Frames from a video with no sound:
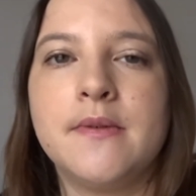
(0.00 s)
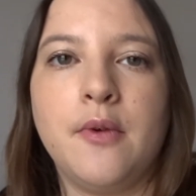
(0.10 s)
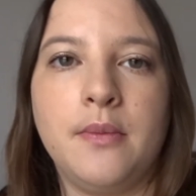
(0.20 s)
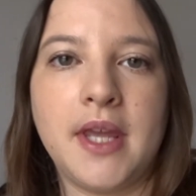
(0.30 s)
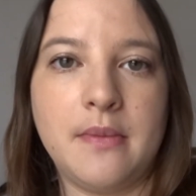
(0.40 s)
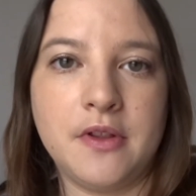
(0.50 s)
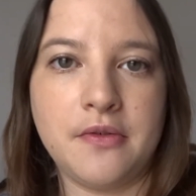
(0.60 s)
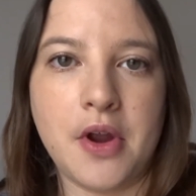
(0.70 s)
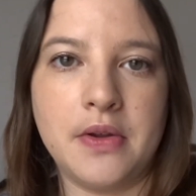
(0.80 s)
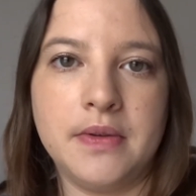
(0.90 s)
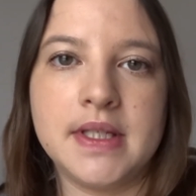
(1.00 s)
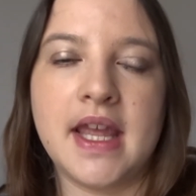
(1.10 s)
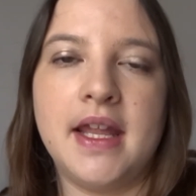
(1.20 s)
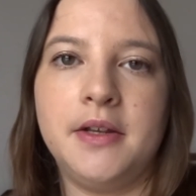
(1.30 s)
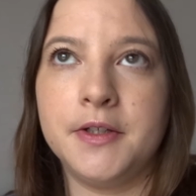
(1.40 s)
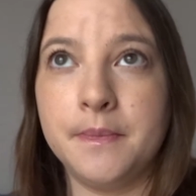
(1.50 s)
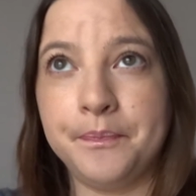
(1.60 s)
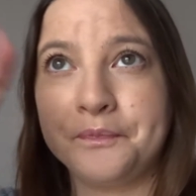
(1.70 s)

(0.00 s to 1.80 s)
from Game of Thrones, and